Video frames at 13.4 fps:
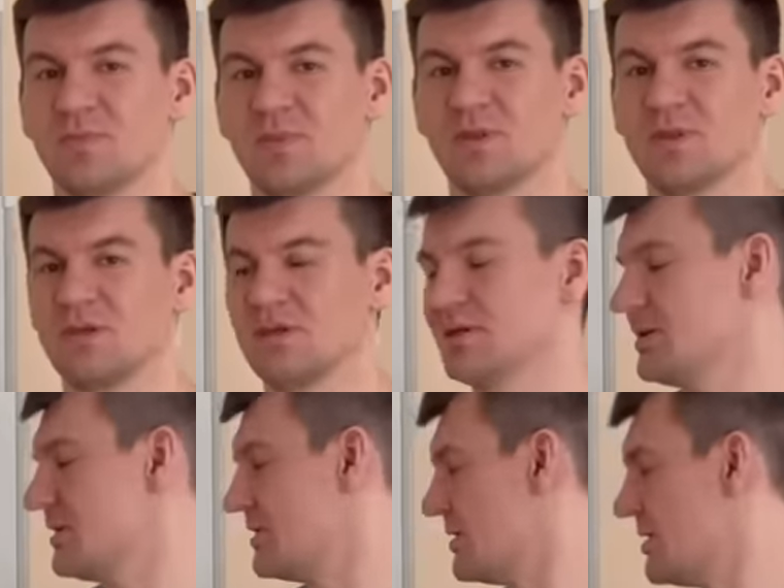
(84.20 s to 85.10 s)
So
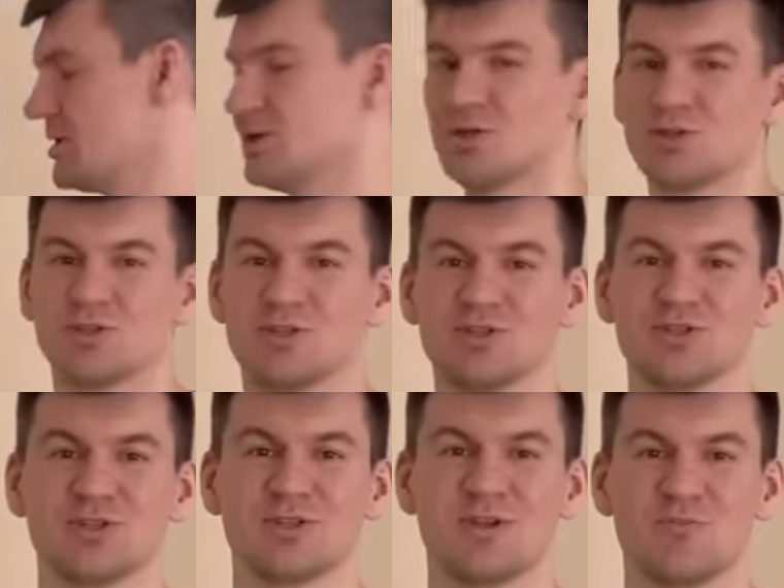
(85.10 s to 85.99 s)
this is Sergey
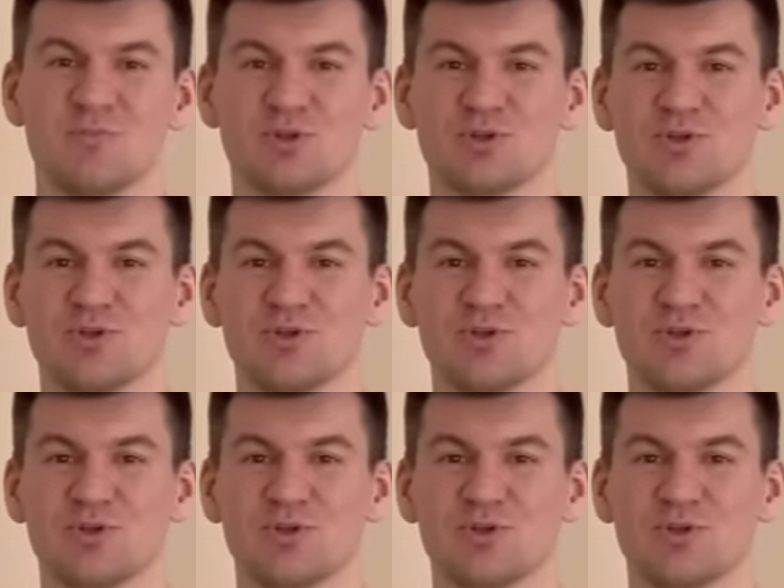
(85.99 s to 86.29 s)
Petrov.